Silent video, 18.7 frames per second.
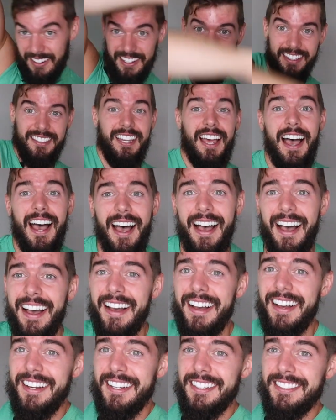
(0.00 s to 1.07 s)
it is,
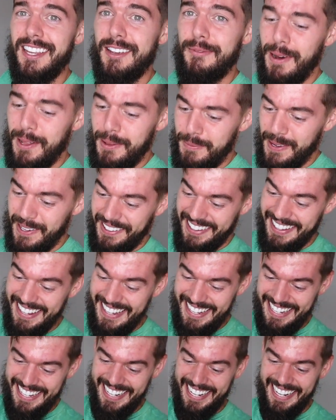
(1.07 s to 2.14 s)
saved by the bell.
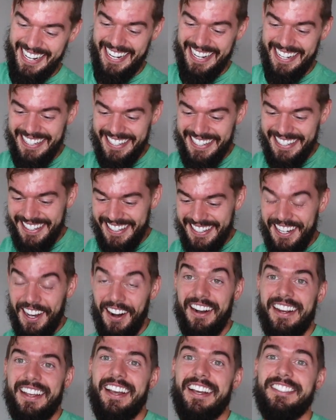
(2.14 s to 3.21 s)
All
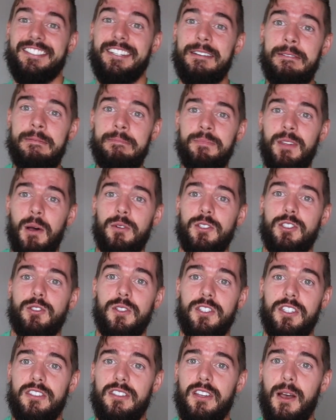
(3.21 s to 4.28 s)
right guys, I'm gonna
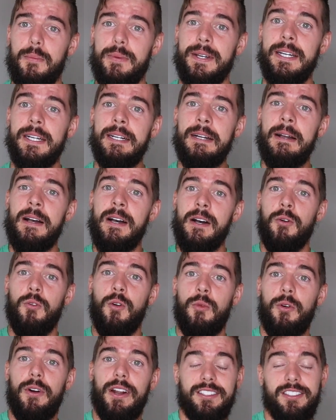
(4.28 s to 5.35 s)
switch this up.
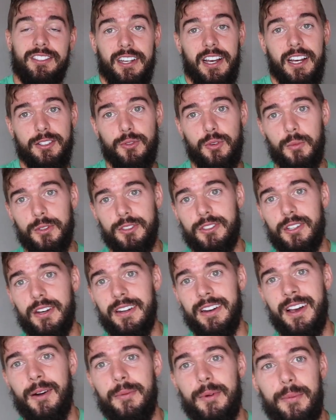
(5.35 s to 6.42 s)
One more exercise, we're almost
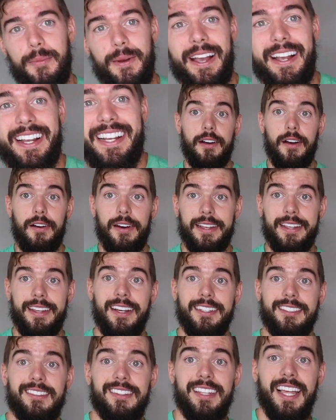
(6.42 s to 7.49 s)
done. I'll be right back. All right
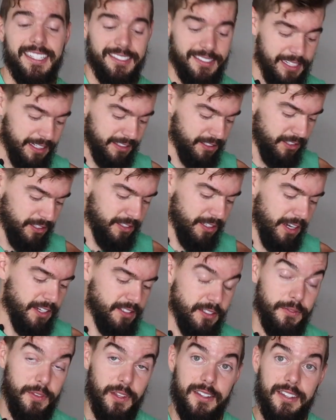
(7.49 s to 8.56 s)
guys, the last
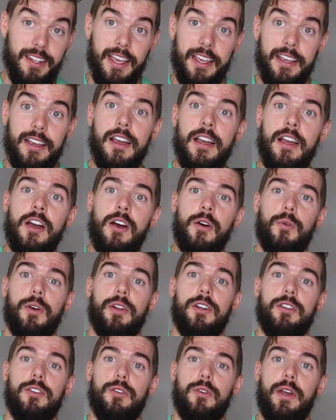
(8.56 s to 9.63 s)
exercise of the day, we're
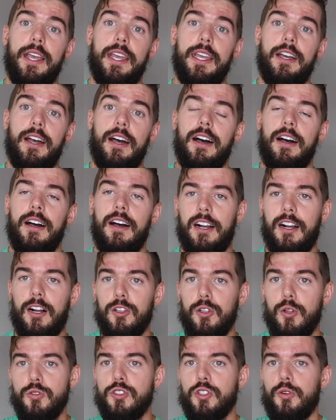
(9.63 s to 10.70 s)
gonna do a
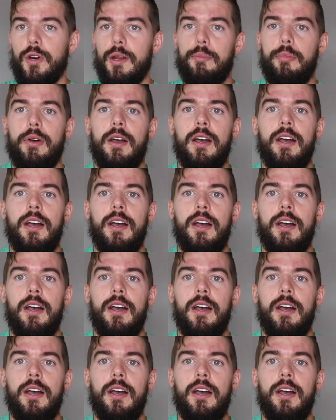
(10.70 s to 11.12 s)
close grip